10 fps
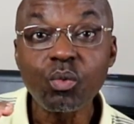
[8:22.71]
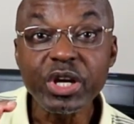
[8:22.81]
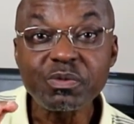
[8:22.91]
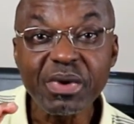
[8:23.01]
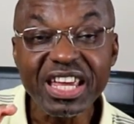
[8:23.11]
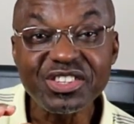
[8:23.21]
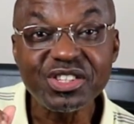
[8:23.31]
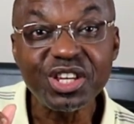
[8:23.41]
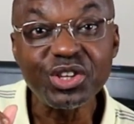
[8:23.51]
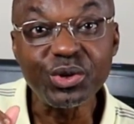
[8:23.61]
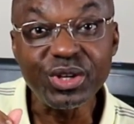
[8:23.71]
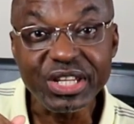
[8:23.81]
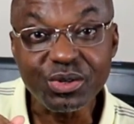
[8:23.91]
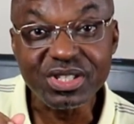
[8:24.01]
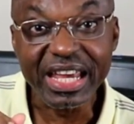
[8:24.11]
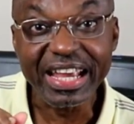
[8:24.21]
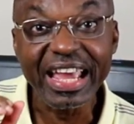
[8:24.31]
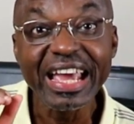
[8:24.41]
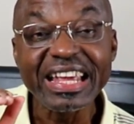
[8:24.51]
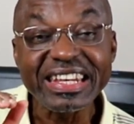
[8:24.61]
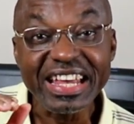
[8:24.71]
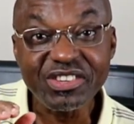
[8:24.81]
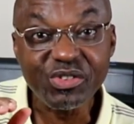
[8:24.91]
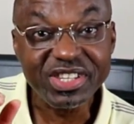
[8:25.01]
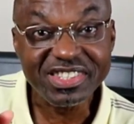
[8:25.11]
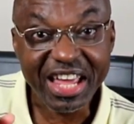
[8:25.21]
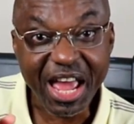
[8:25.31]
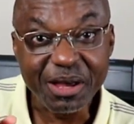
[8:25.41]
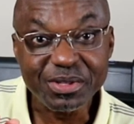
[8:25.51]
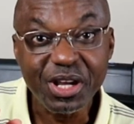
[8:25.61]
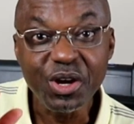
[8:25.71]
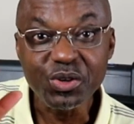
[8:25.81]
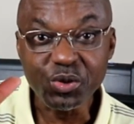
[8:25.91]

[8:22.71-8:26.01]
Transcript: which means you need to take necessary steps